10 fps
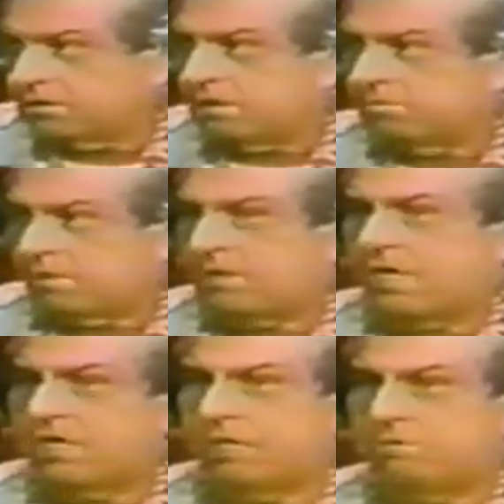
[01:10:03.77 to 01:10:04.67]
about how
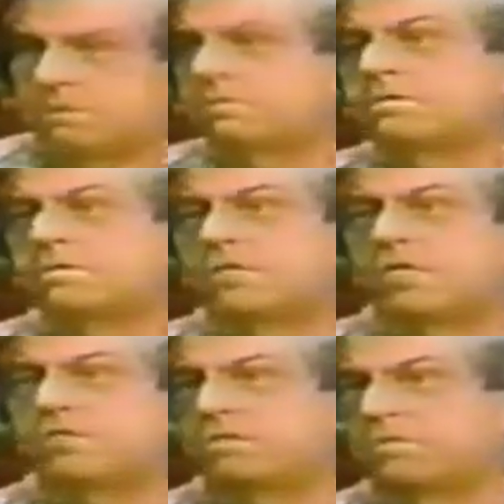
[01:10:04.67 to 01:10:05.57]
they were
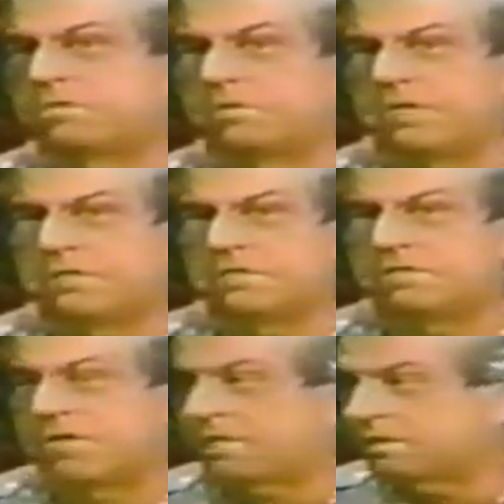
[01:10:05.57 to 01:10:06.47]
chasing me around and
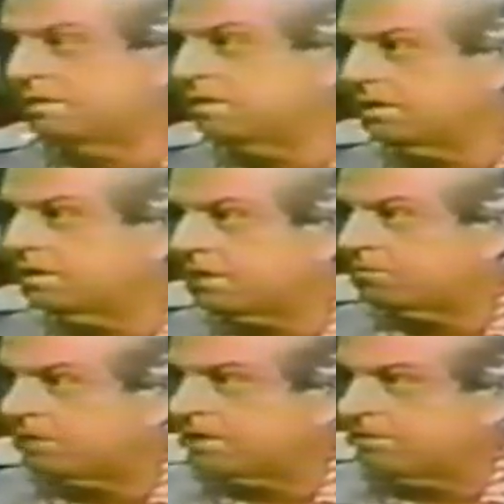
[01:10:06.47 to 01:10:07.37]
trying to get me
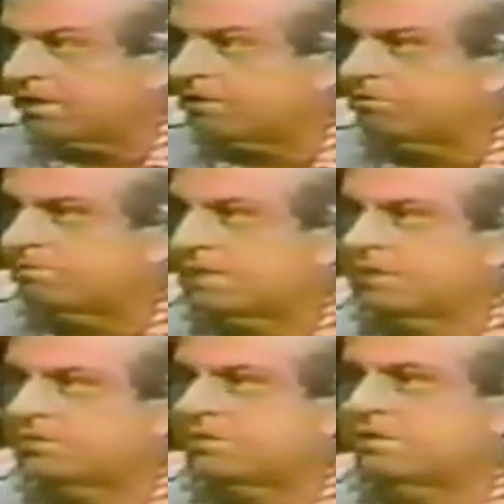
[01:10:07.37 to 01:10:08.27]
committed to a mental
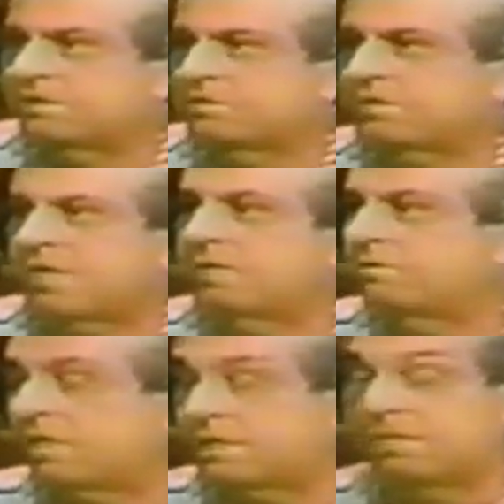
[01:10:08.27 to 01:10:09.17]
institution. I knew
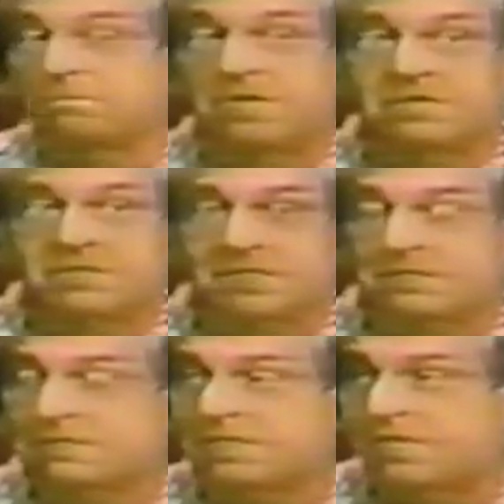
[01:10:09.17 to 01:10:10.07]
nothing about it at
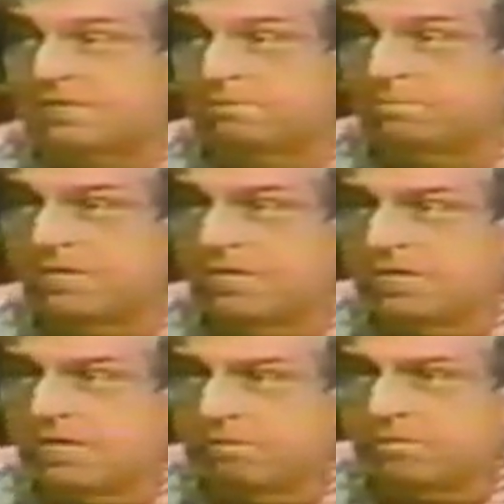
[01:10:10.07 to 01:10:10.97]
the time
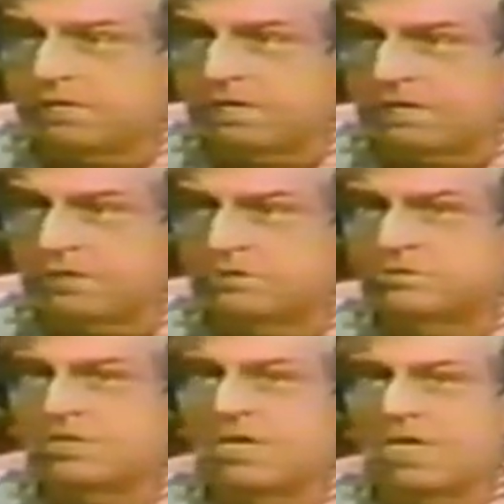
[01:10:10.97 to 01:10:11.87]
because
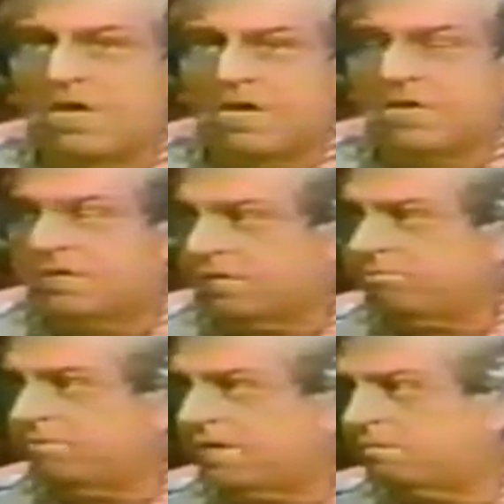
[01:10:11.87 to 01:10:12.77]
I had left
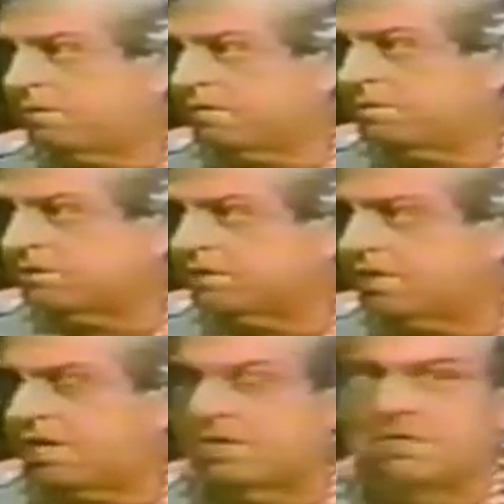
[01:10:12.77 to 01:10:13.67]
my apartment in
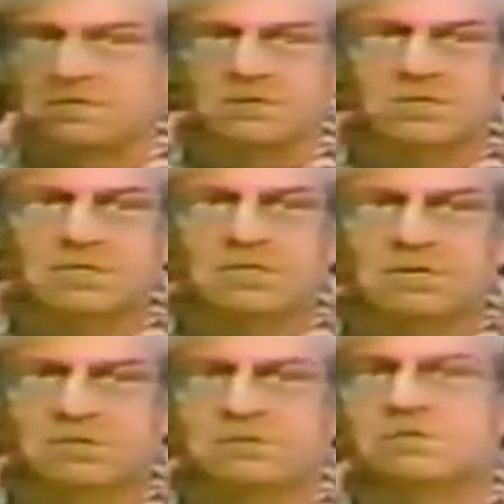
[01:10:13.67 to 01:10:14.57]
Chicago and
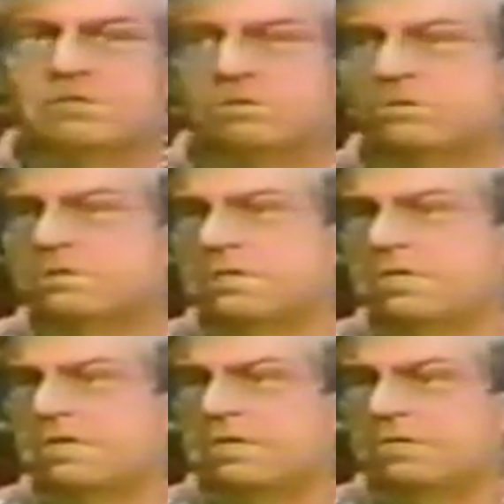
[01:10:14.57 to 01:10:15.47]
gone to
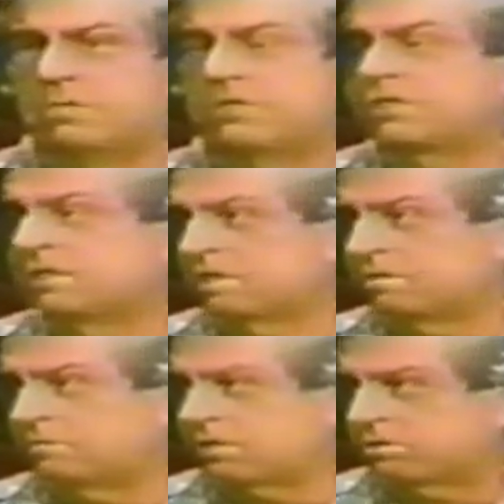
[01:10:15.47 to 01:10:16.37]
Michigan,
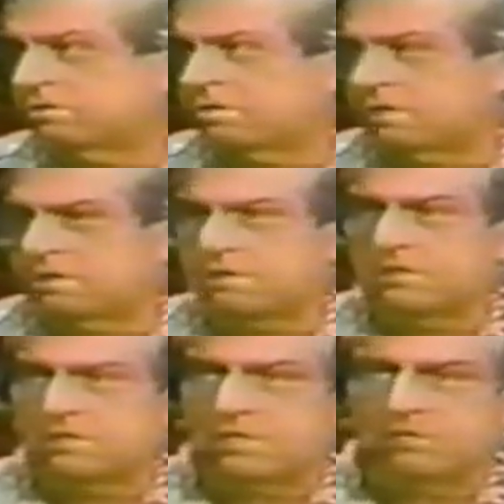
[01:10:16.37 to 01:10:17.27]
Russell Kirk,
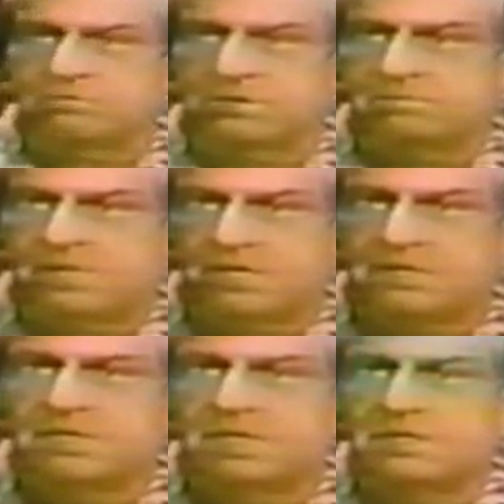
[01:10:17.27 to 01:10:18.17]
a friend of mine,
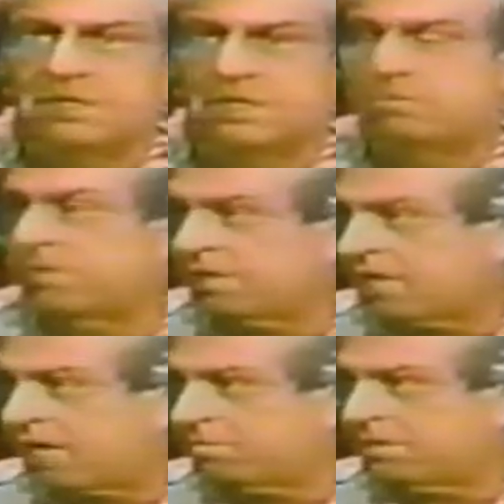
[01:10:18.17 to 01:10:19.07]
had lent me a
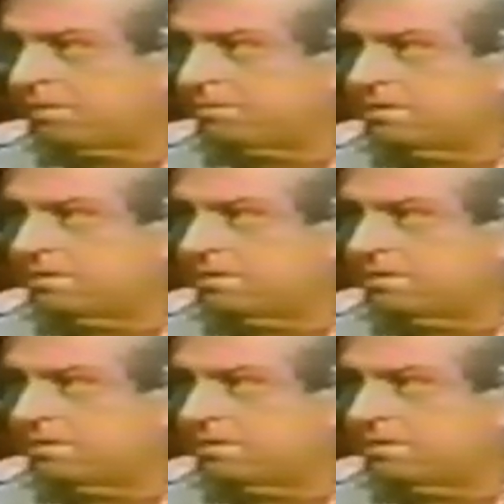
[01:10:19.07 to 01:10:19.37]
cabin in